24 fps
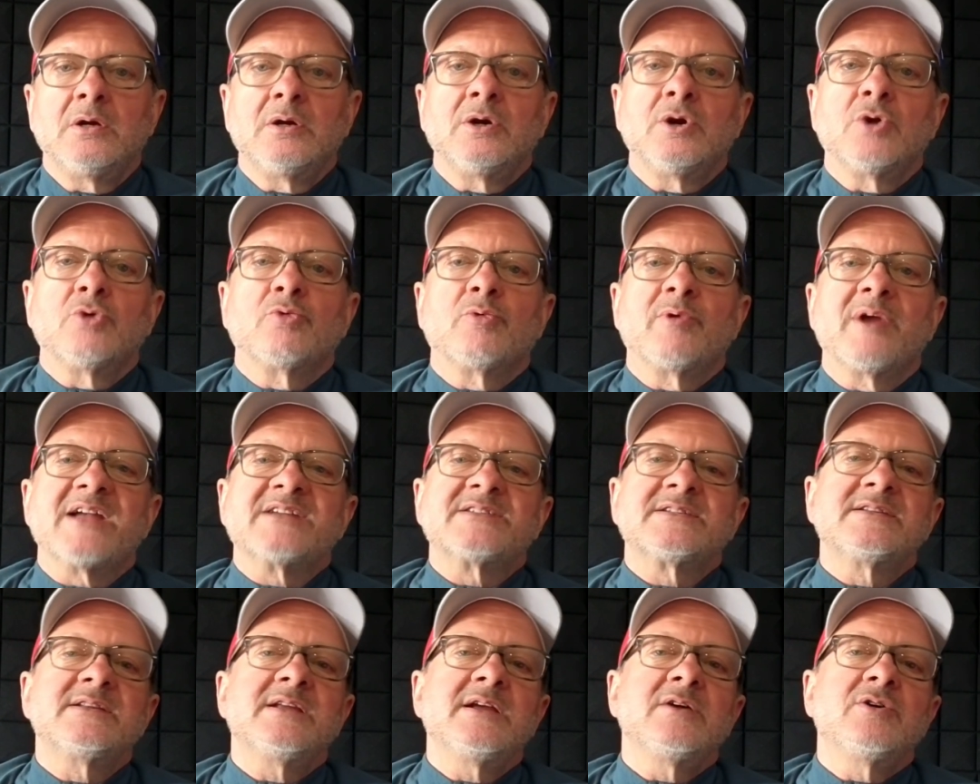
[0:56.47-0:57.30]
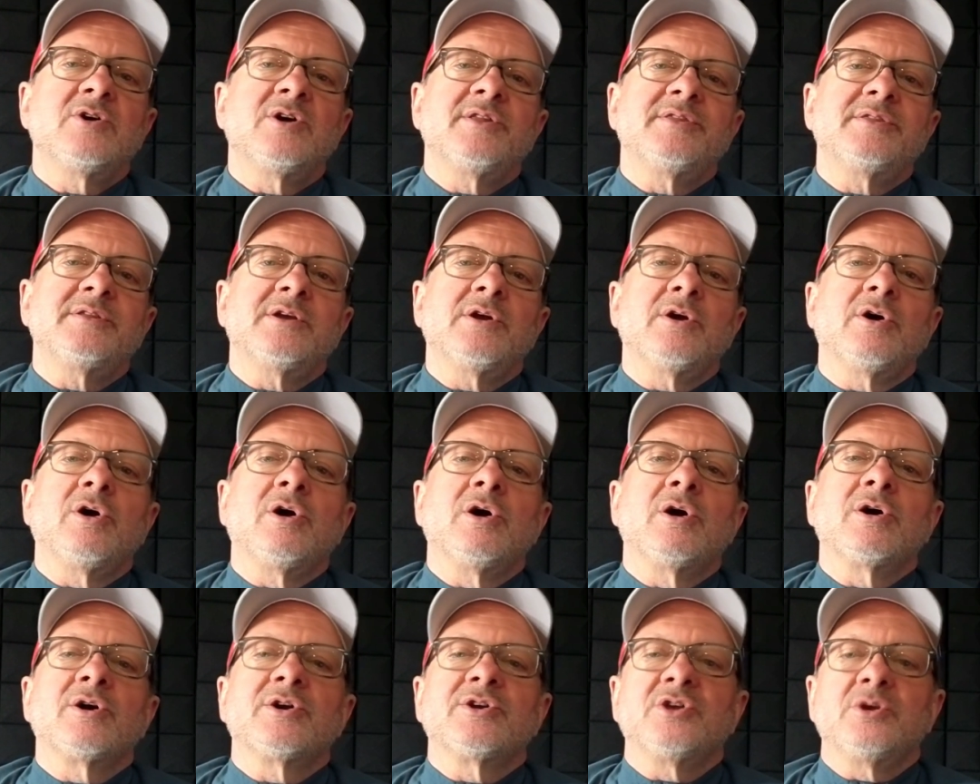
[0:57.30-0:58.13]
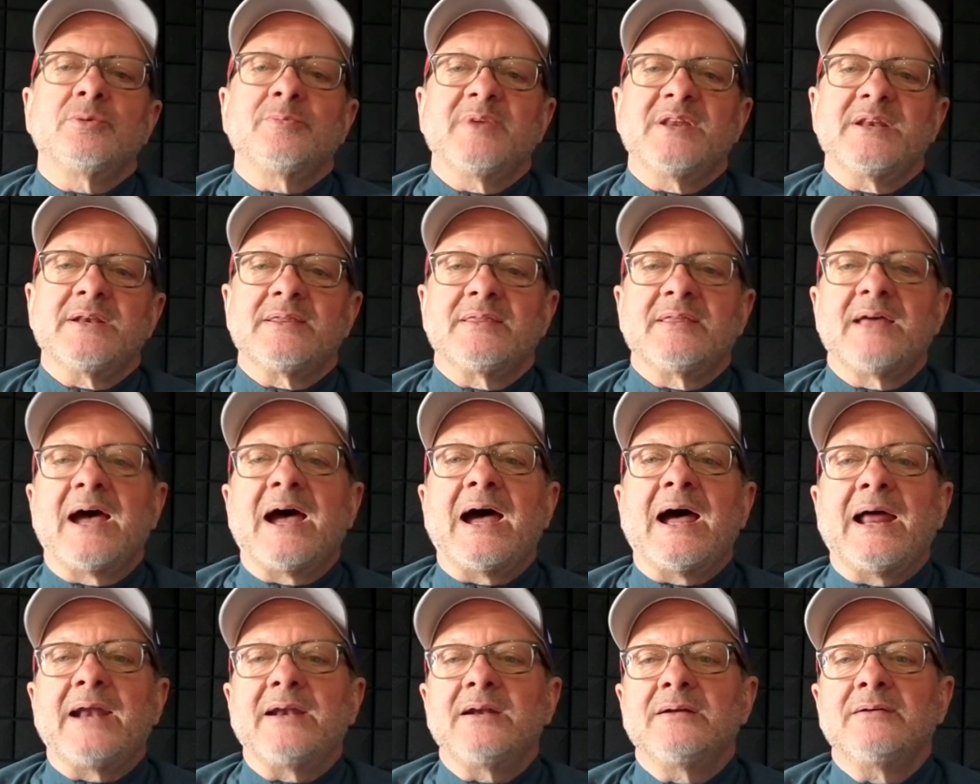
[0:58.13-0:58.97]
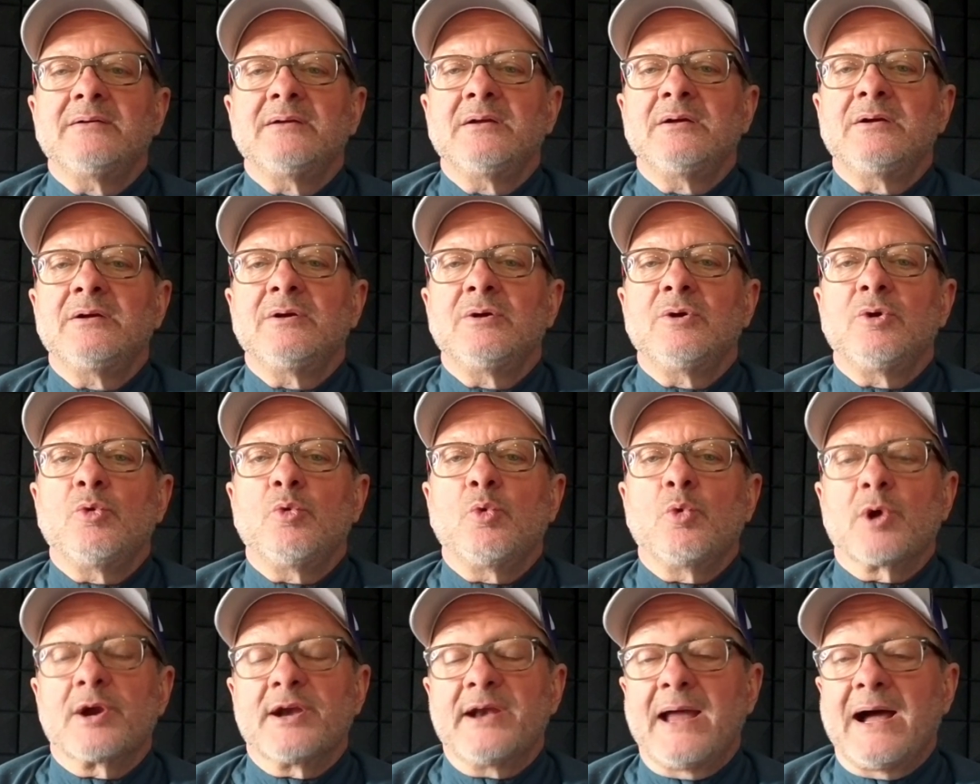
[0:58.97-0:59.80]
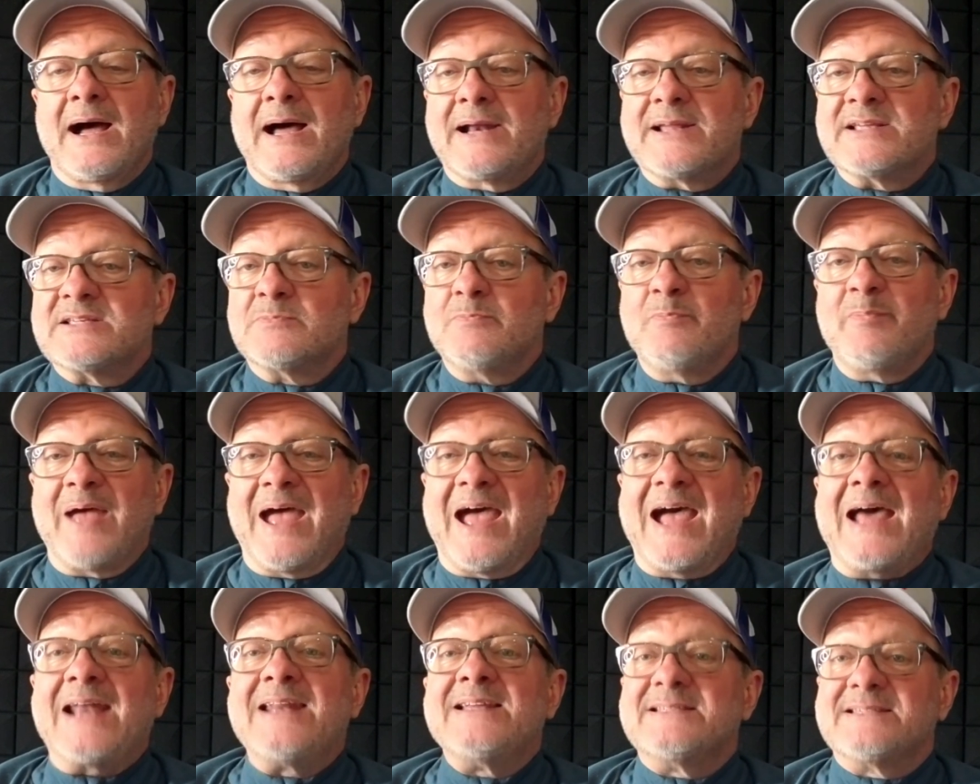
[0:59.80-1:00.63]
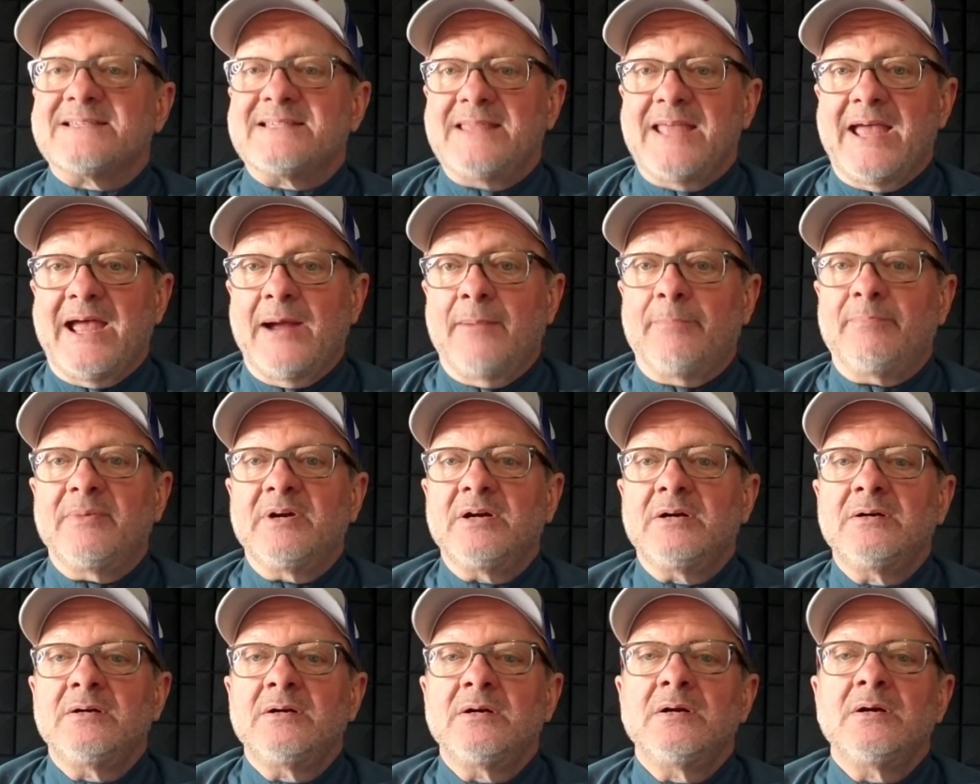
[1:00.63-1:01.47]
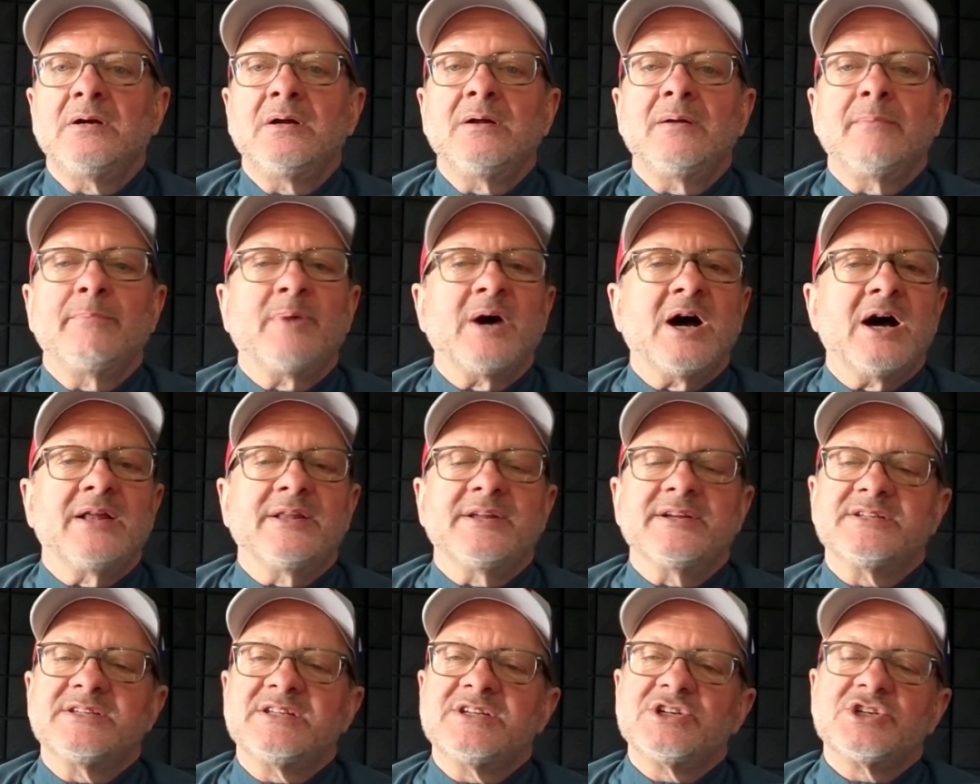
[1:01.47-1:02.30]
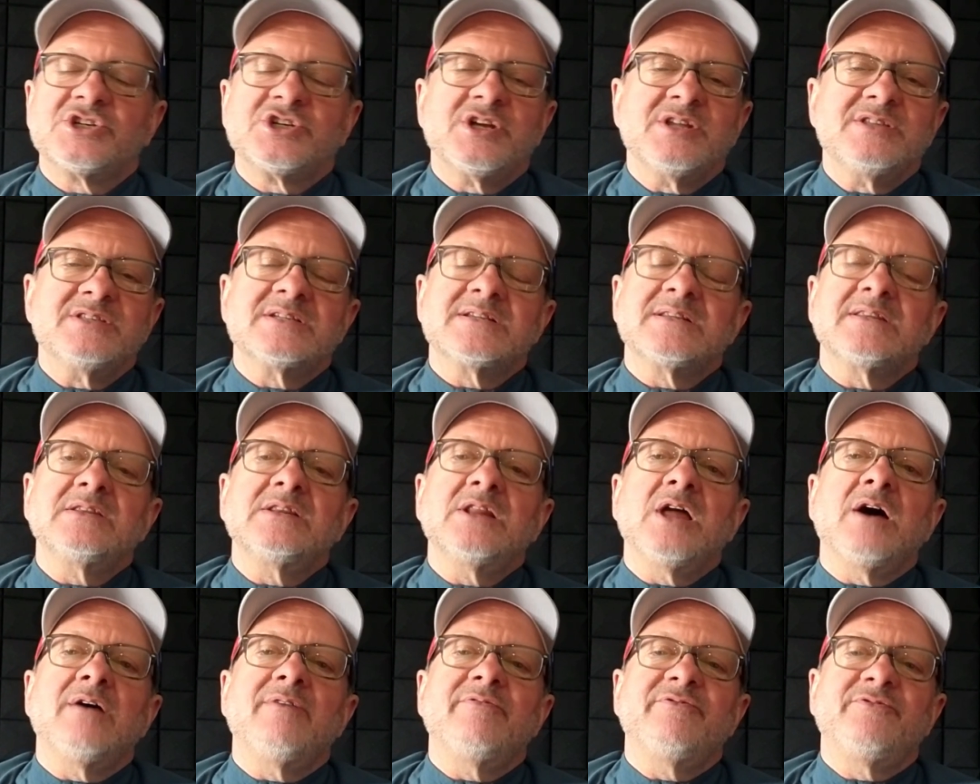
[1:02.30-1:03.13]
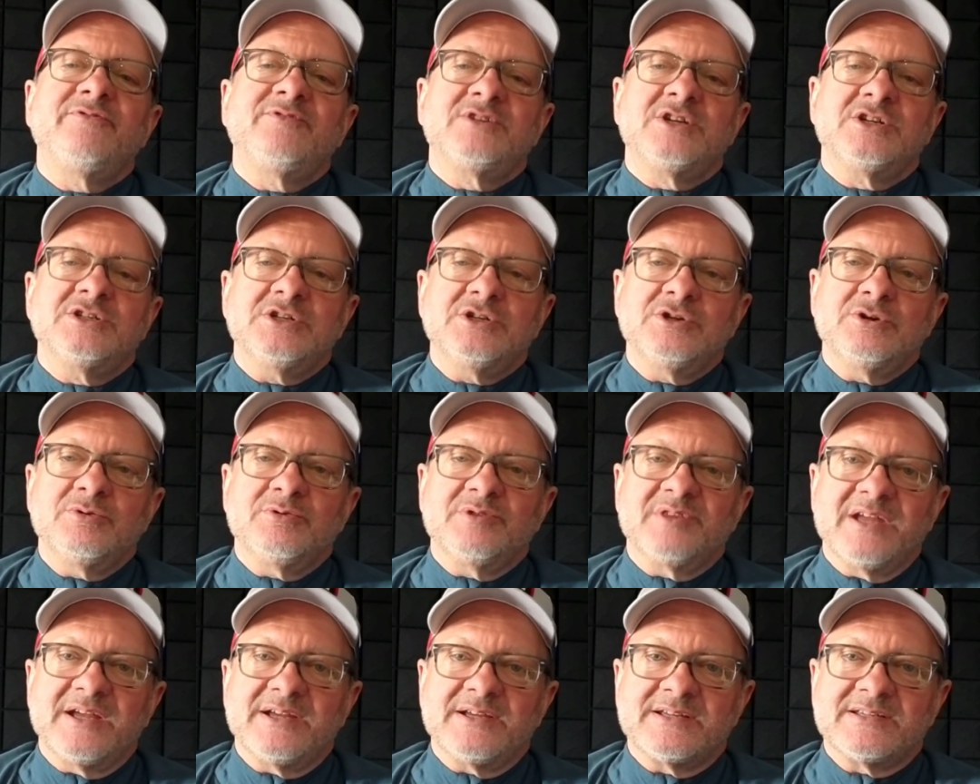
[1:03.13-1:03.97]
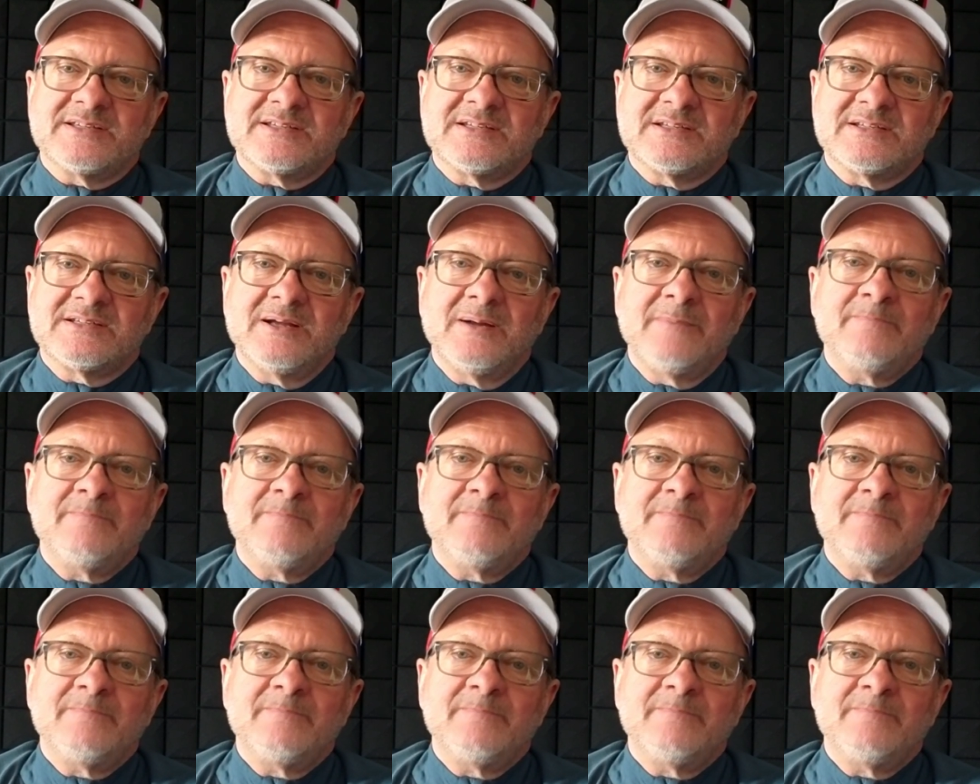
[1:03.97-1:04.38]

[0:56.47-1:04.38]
resting on the argument that we're not as bad as them. Politicians love to do this.